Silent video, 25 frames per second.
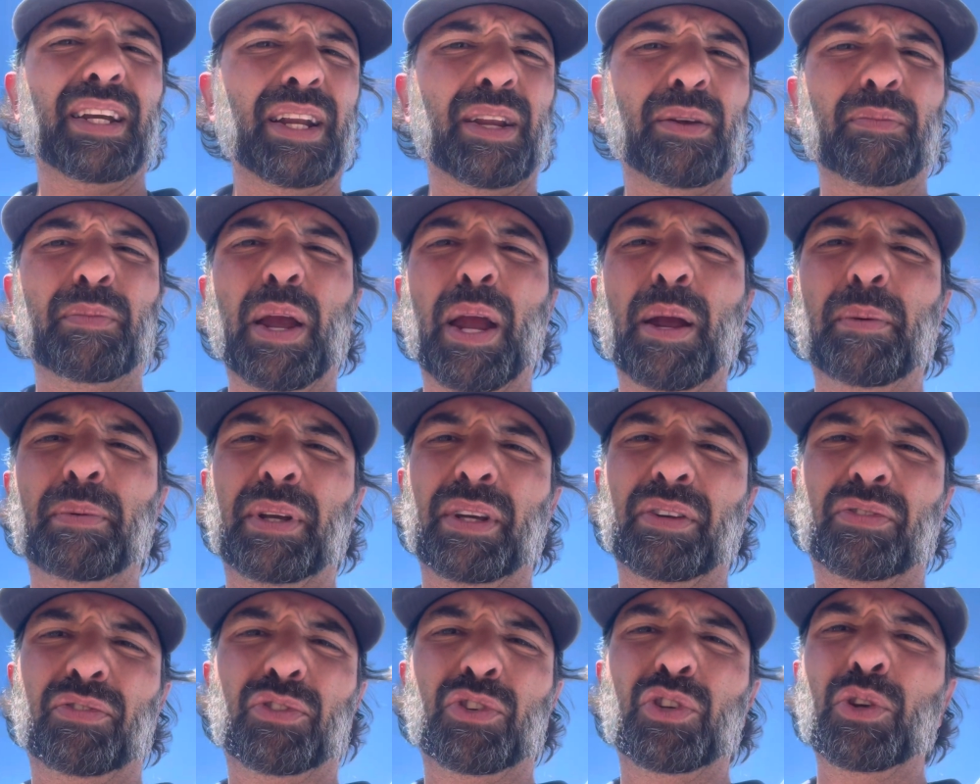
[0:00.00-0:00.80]
it may
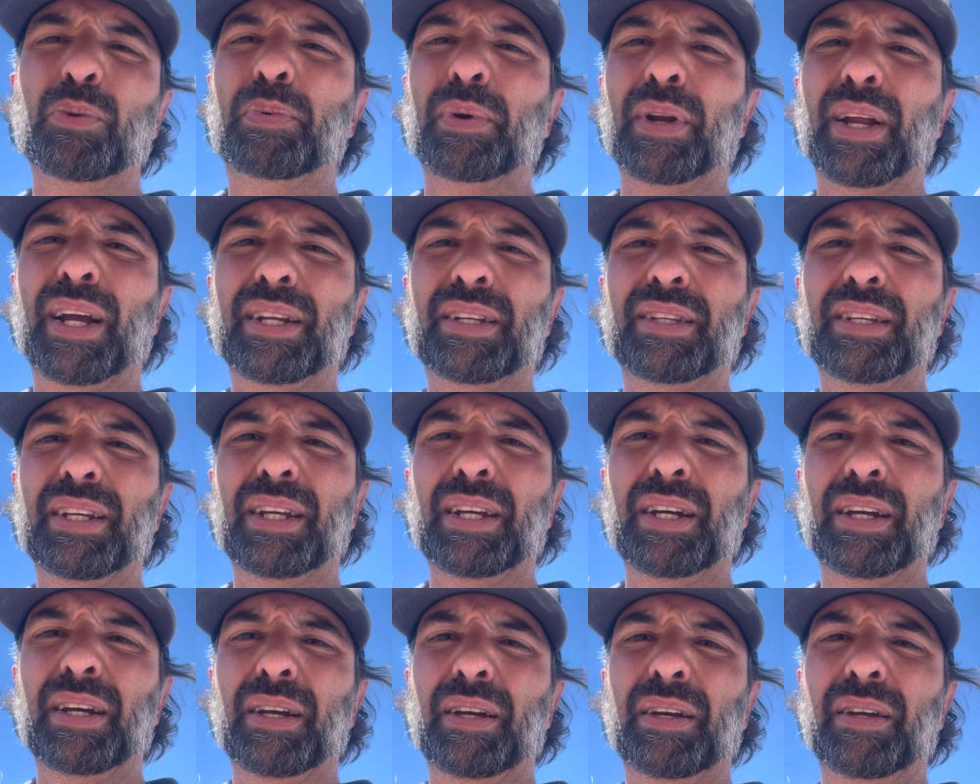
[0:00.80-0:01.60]
be a stupid
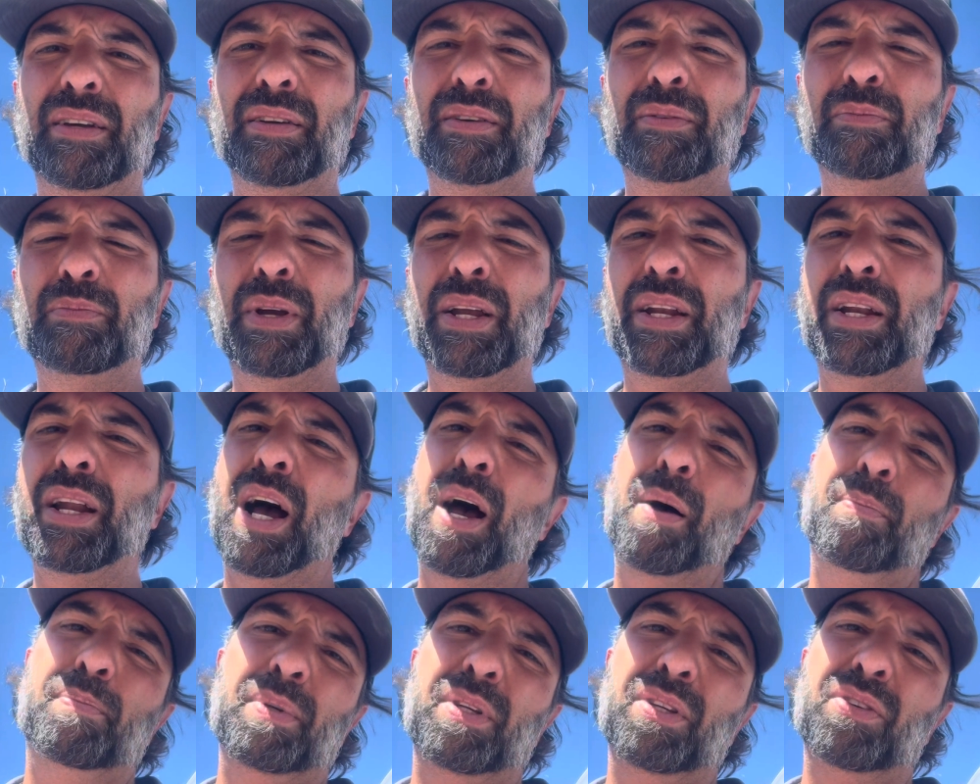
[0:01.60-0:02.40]
idea. It may
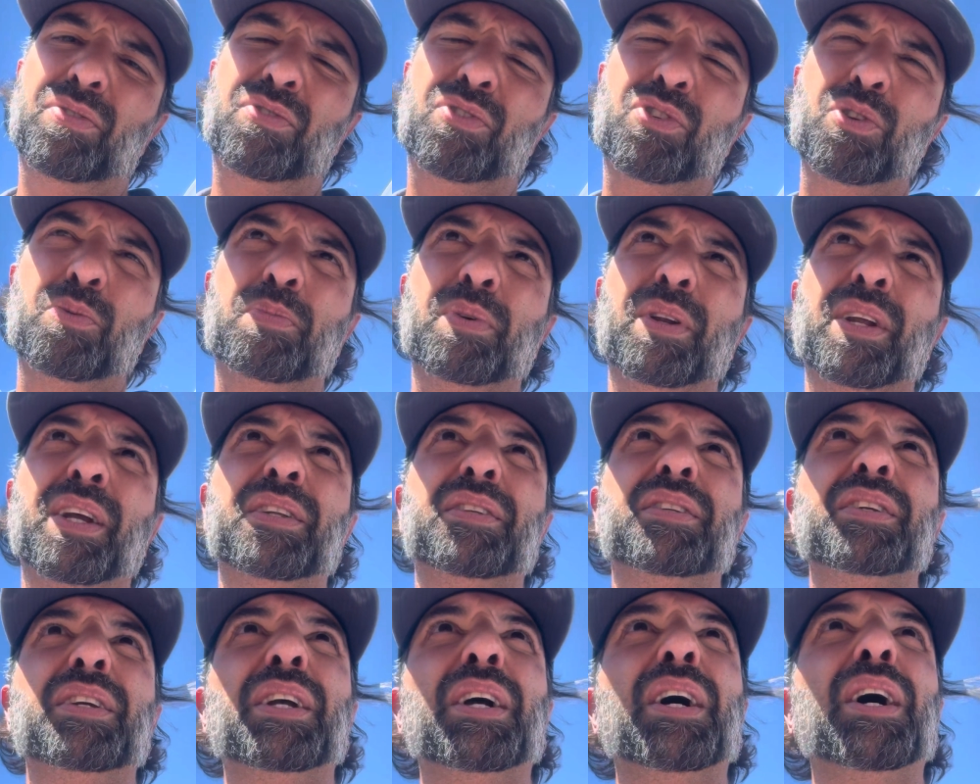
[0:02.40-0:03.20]
not be a stupid
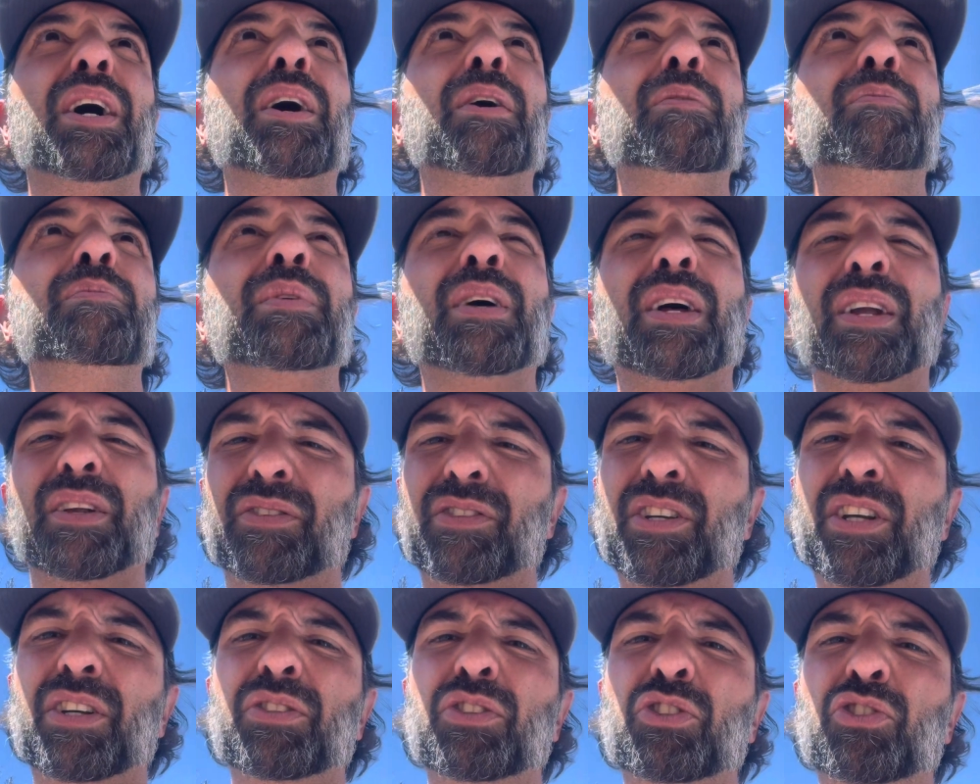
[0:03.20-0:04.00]
idea. Not
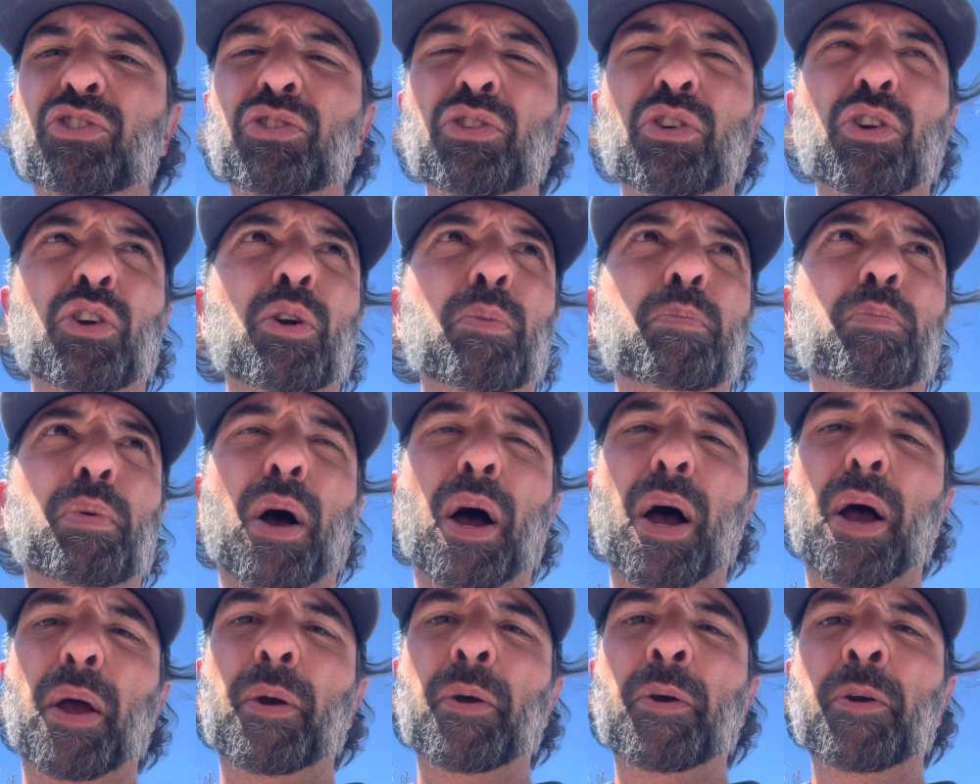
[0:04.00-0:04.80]
exactly sure,
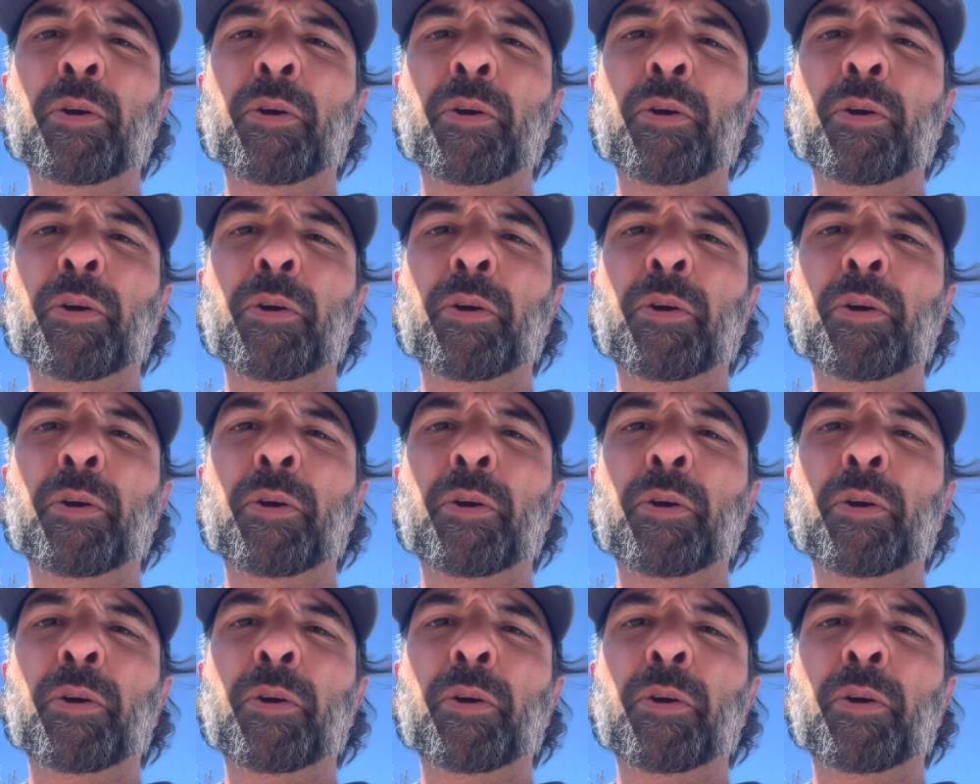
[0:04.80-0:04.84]
but